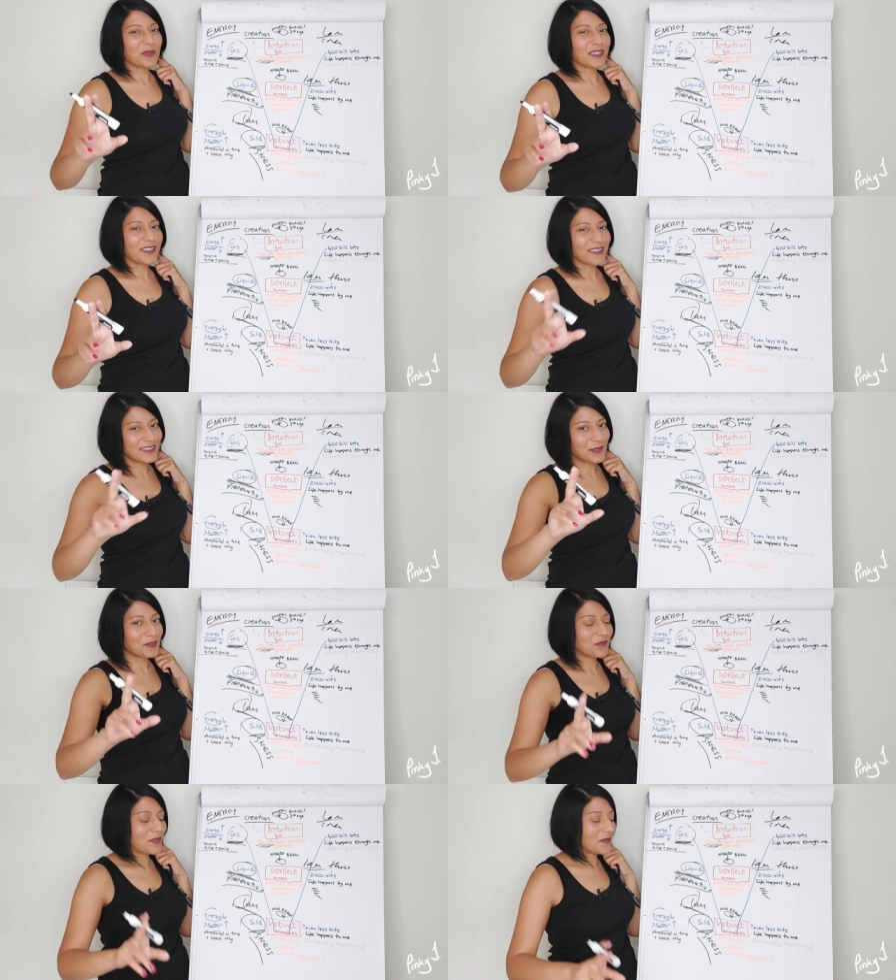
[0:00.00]
Probably a step
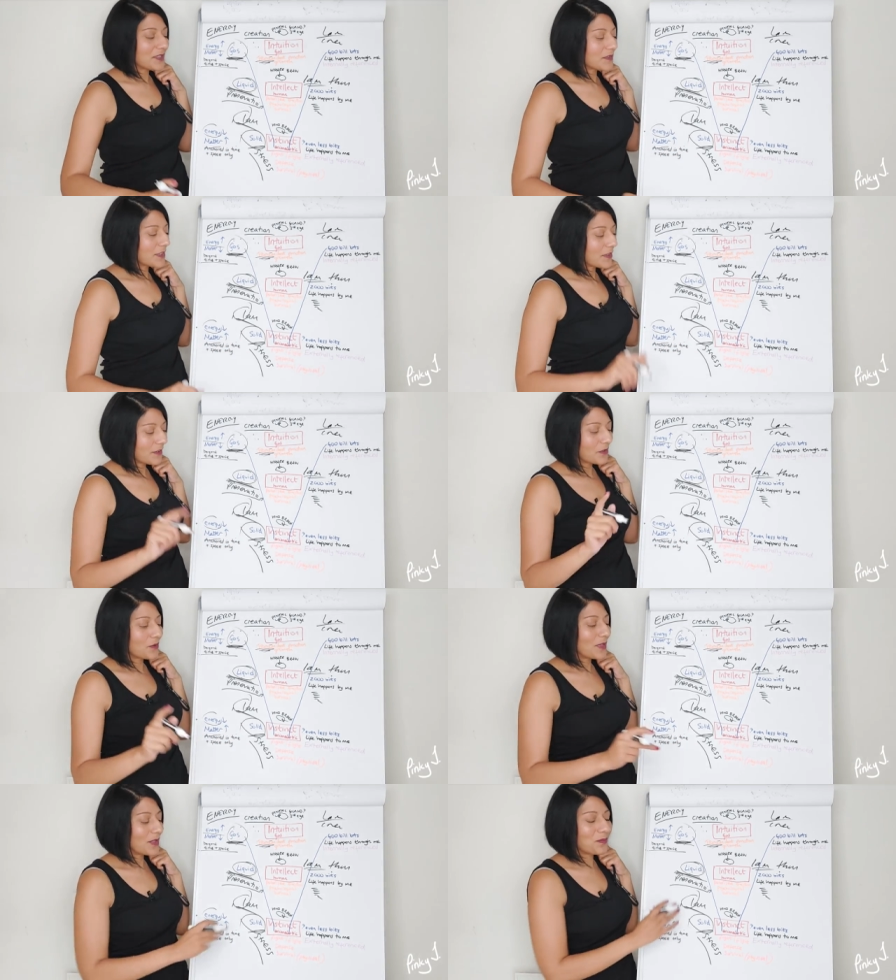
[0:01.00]
too far for this video.
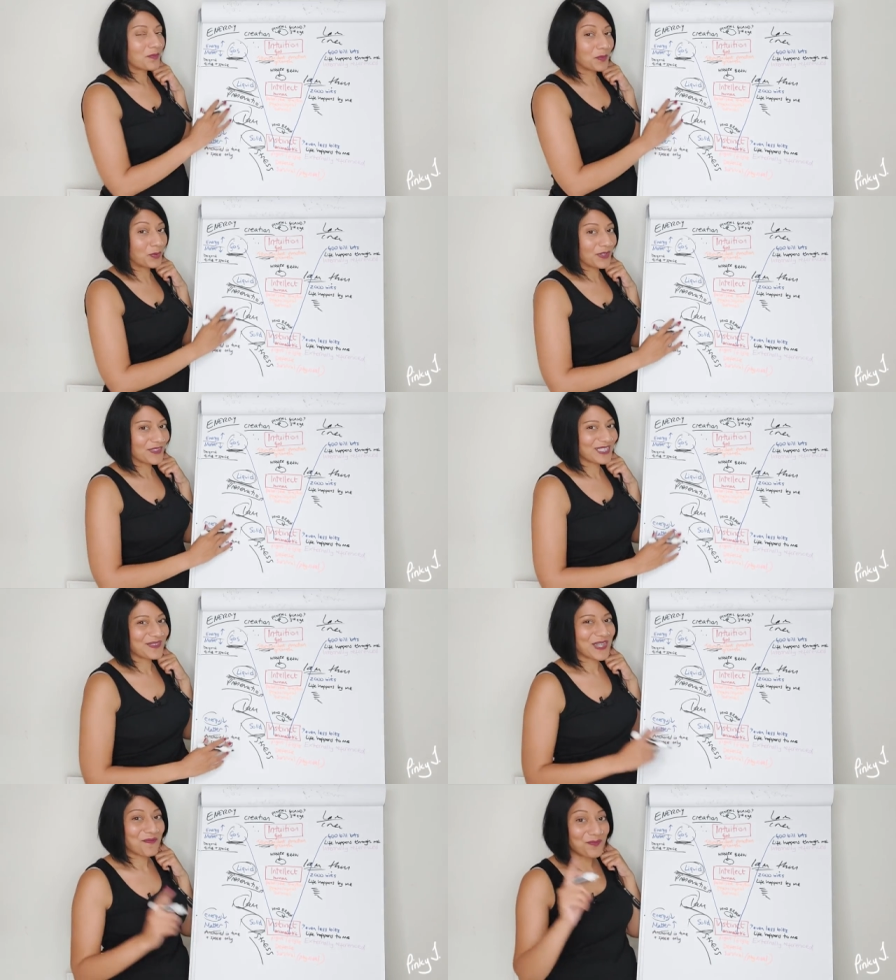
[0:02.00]
Not quite the point of this
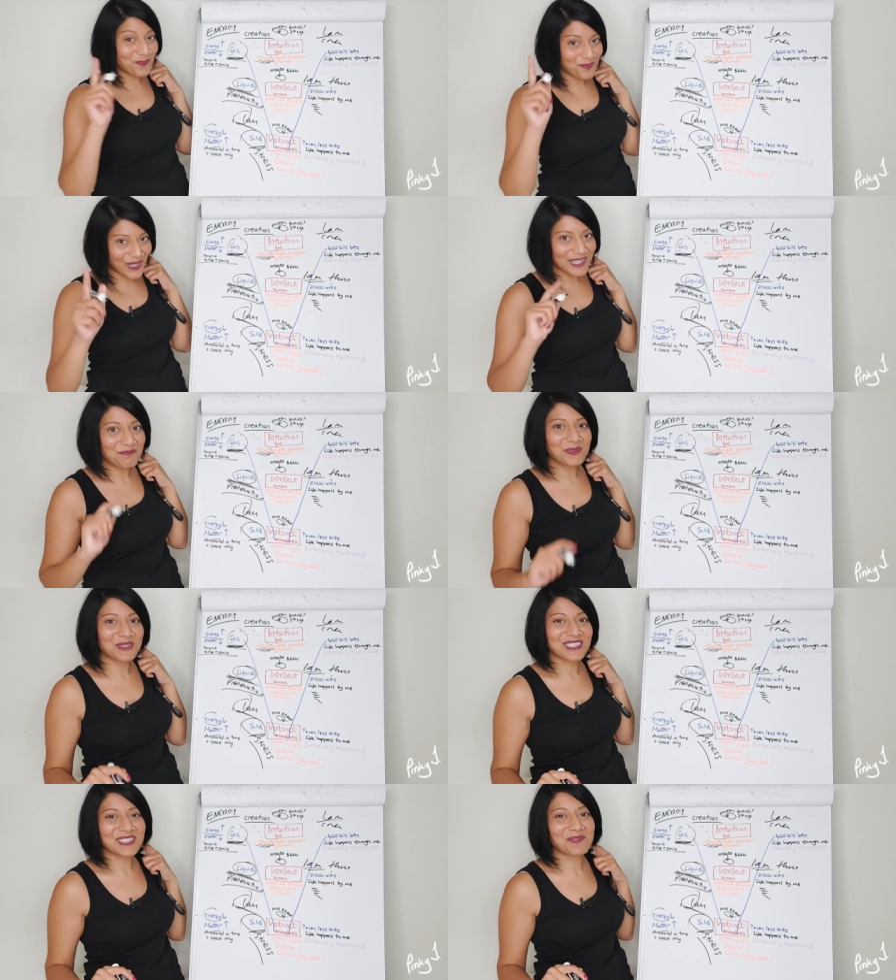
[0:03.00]
video, but
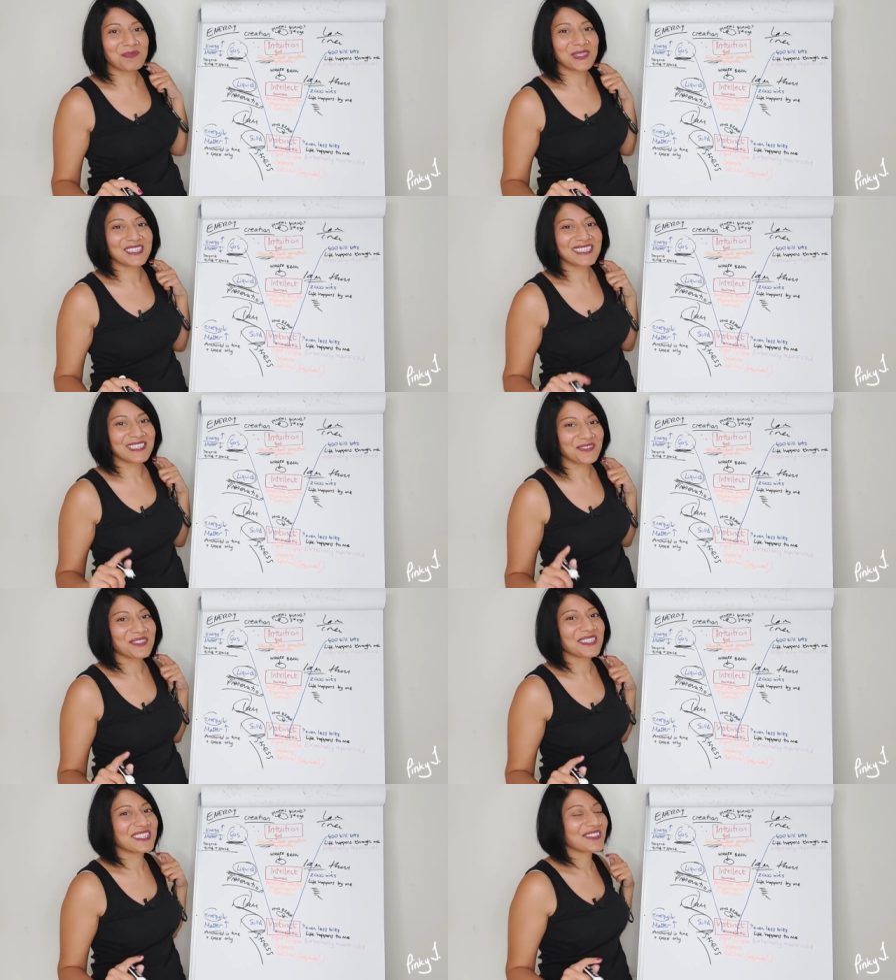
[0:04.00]
important to ponder if
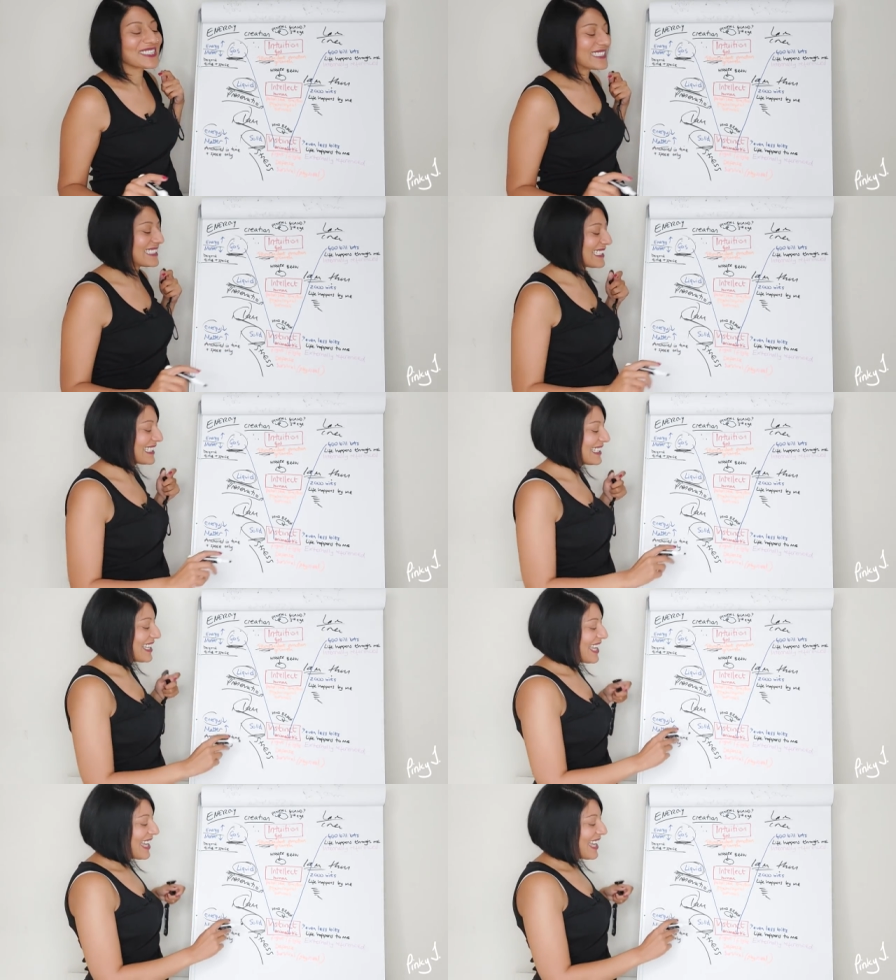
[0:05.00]
you're interested in it.